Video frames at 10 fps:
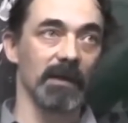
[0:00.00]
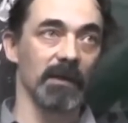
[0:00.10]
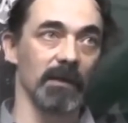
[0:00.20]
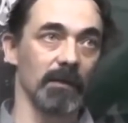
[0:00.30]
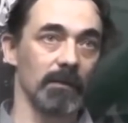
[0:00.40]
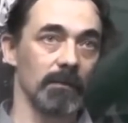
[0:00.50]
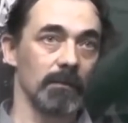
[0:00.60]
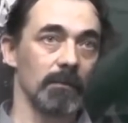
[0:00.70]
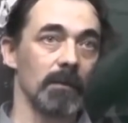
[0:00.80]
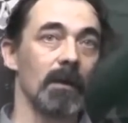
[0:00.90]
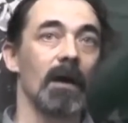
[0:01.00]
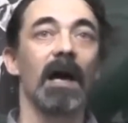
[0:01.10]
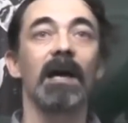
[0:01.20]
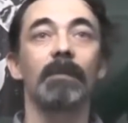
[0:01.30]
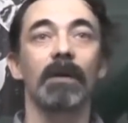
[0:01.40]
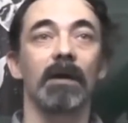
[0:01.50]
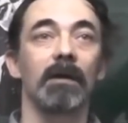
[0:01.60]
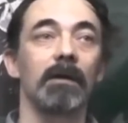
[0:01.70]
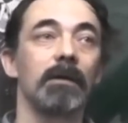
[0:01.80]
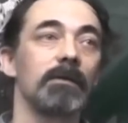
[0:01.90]
the independent
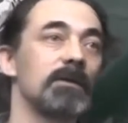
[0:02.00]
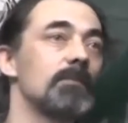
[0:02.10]
or